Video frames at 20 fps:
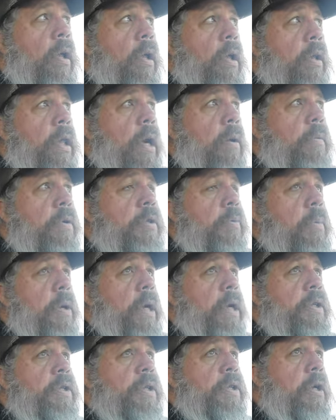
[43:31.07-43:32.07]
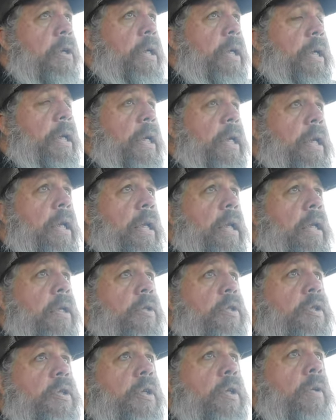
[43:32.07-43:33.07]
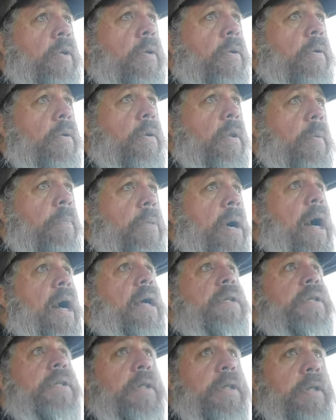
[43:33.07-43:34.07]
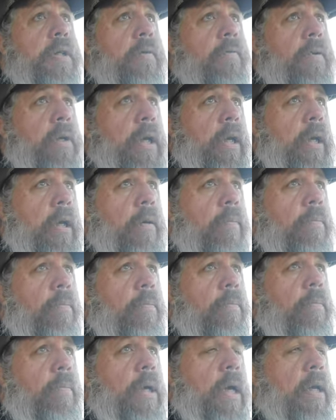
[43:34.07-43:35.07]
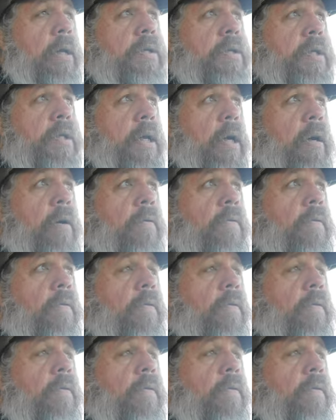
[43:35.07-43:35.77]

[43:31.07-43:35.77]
That was when I started getting into the positivity kind of stuff,